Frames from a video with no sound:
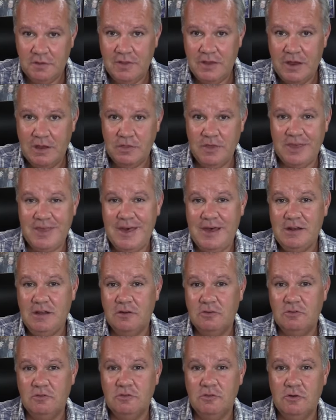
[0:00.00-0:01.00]
like the
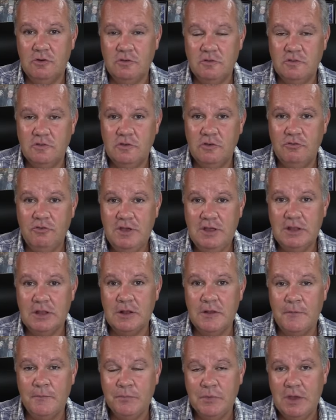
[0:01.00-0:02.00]
characters on
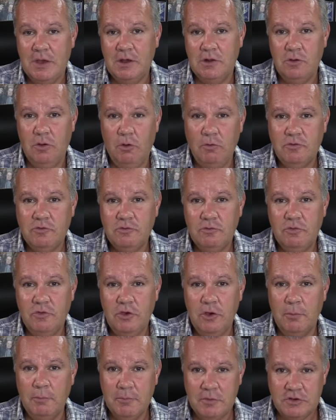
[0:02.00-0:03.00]
screen, and also
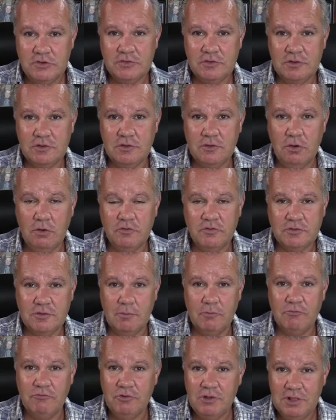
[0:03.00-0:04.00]
the omission of
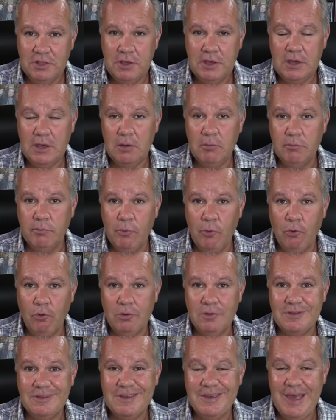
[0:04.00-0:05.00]
some really
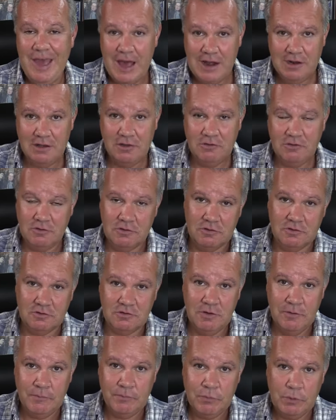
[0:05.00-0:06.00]
important
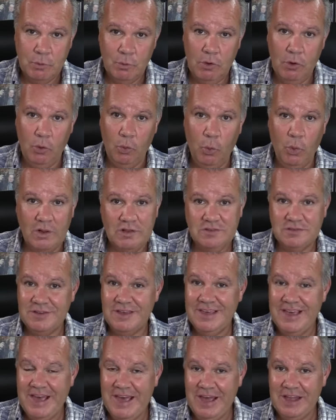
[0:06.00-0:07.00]
characters. Well, once
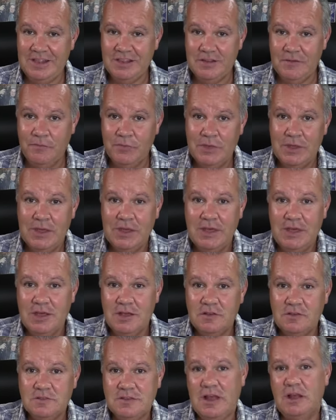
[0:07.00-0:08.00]
again,
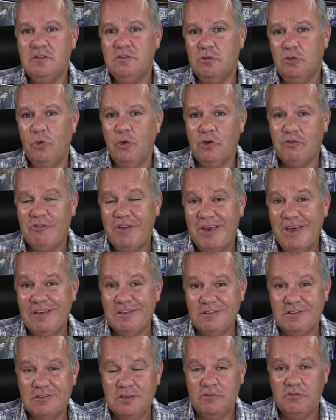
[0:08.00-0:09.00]
Stan Solo
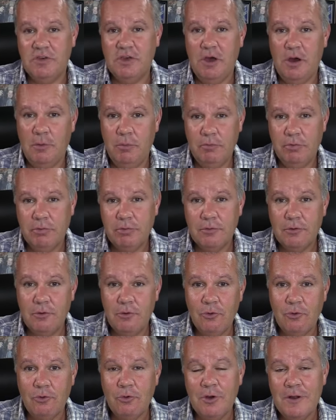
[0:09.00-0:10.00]
Creations have come
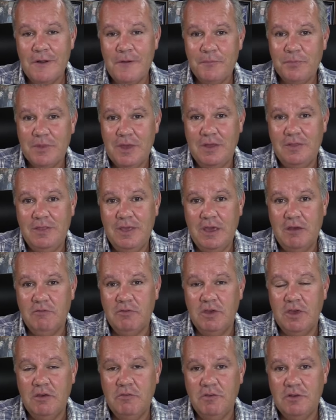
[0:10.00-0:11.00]
through and they
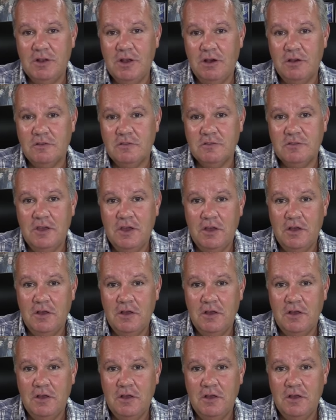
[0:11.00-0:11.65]
have given us